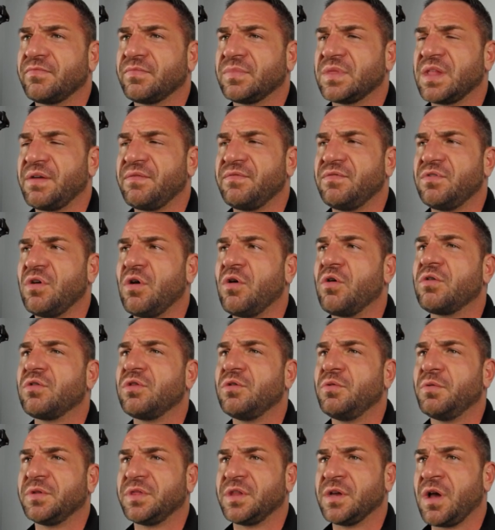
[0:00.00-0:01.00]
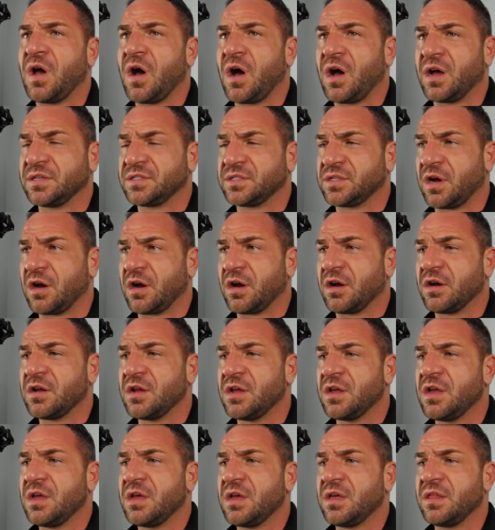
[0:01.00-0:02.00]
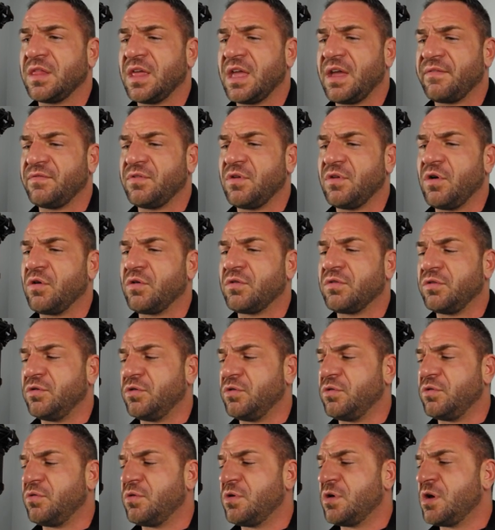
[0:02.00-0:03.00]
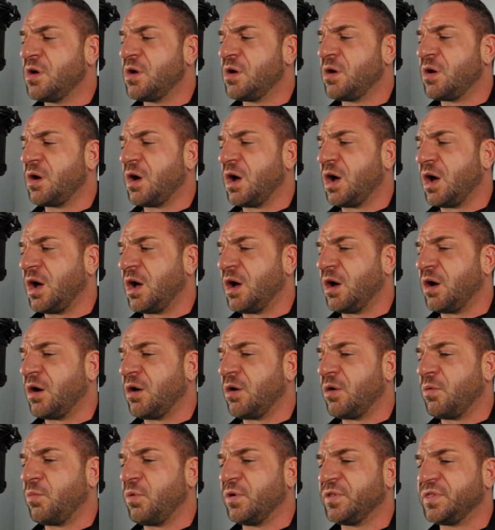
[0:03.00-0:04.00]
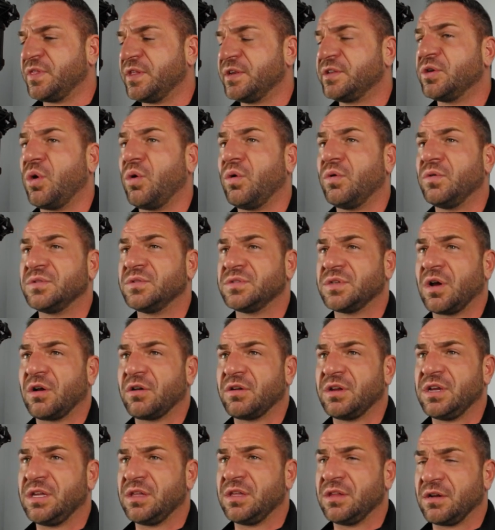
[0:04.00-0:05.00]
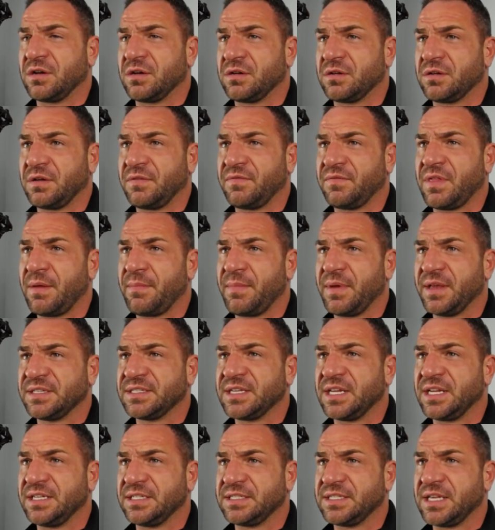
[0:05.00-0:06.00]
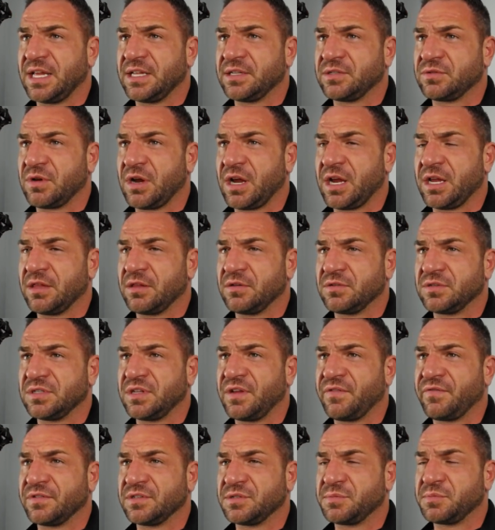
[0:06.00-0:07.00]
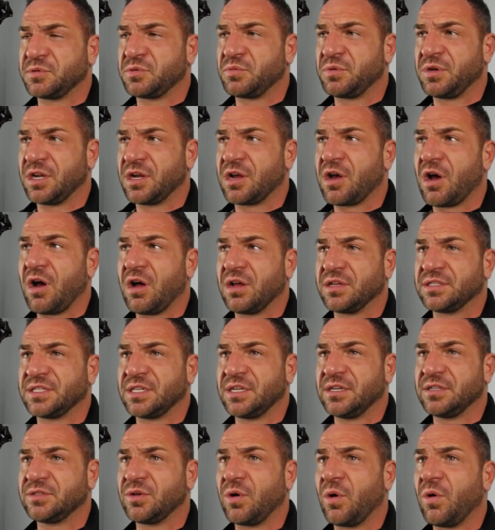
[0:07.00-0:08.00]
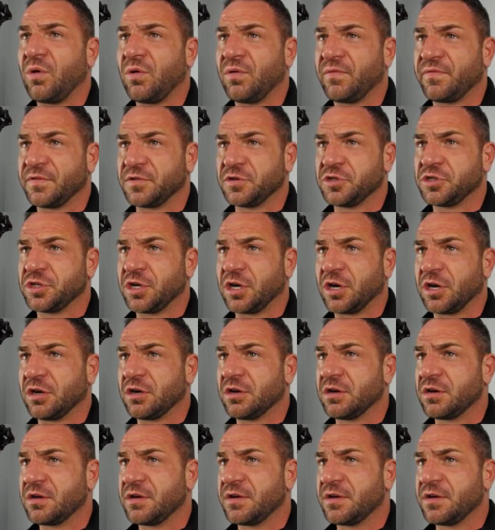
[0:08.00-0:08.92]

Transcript: They have no clue what the costs are. They have no clue what the tolls are either, if that makes any sense, right? There's a difference between a cost and a toll for sure.